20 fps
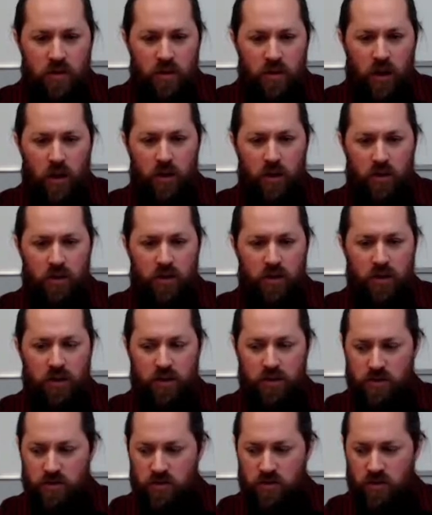uh,
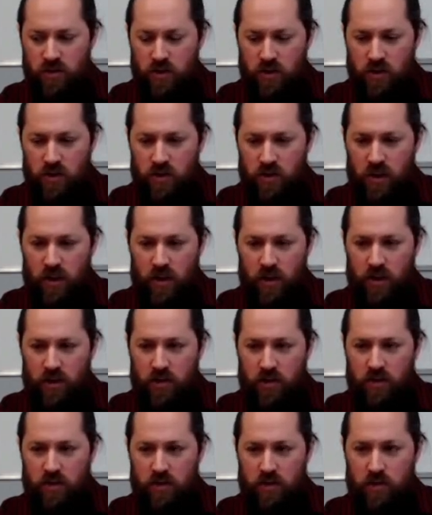is
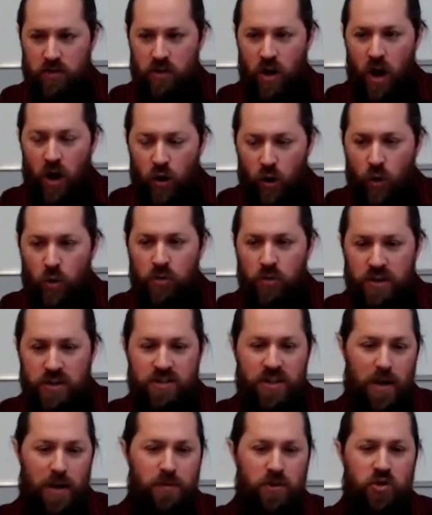uh, not
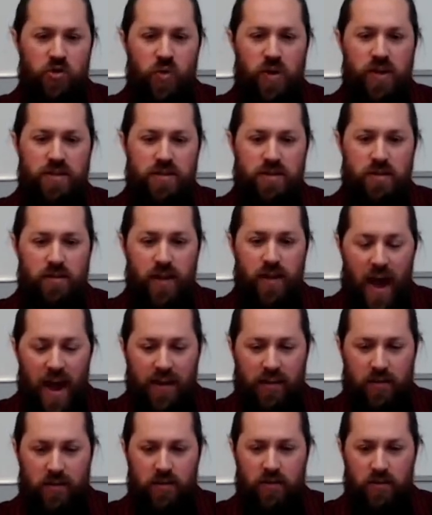only demonstrates
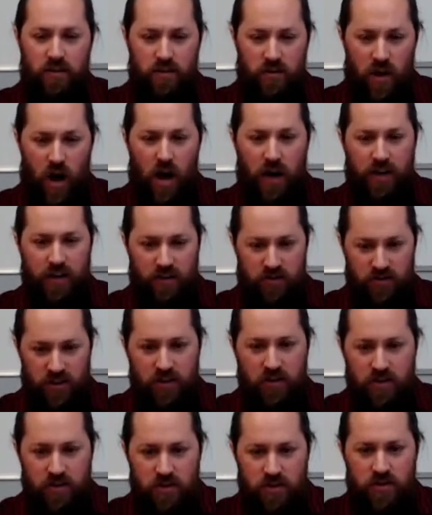that God
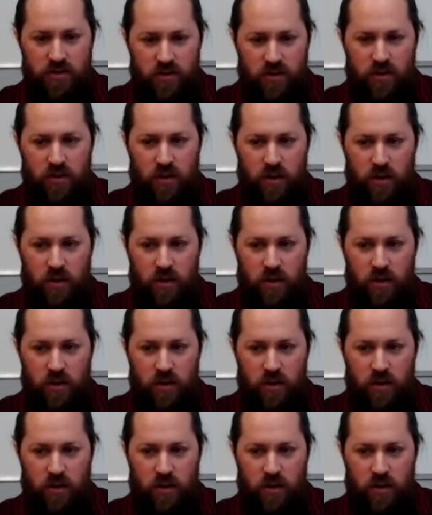exists,